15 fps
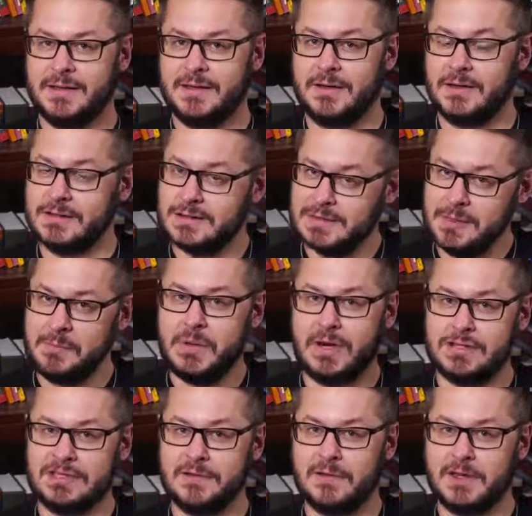there are some
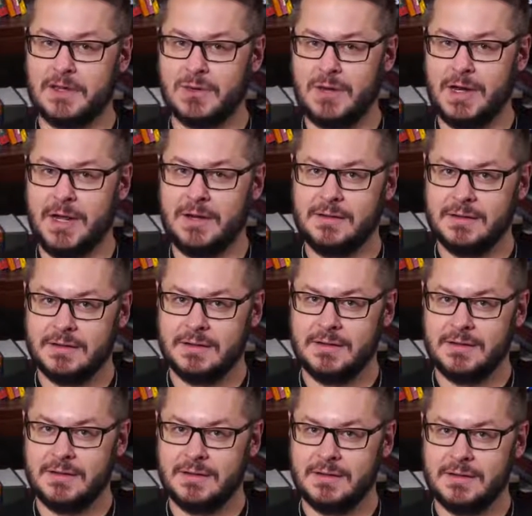parts of the Quran
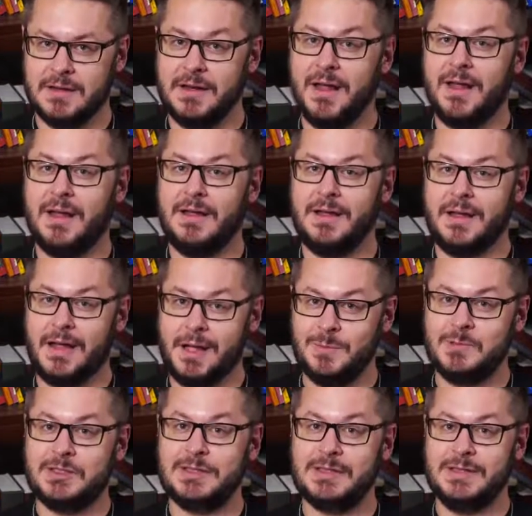that I
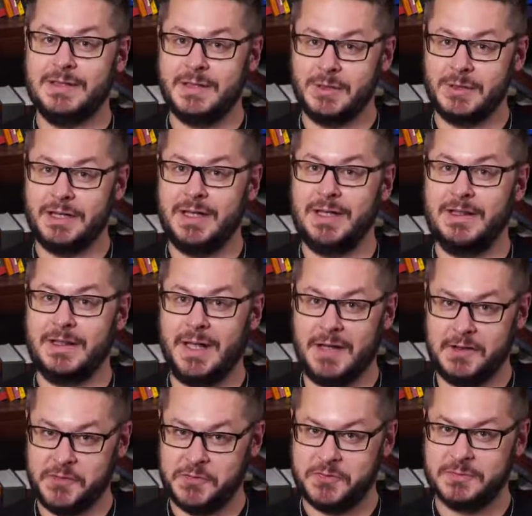absolutely
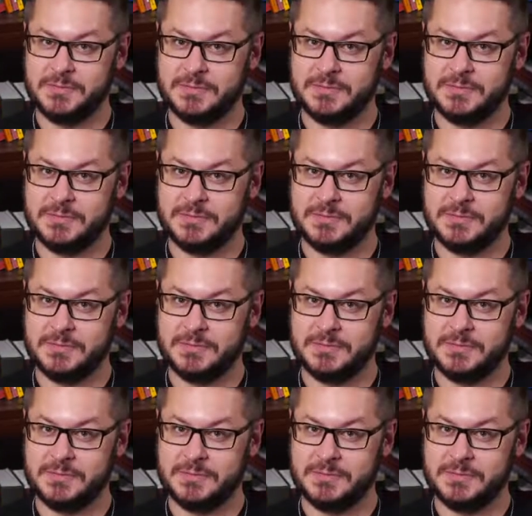love.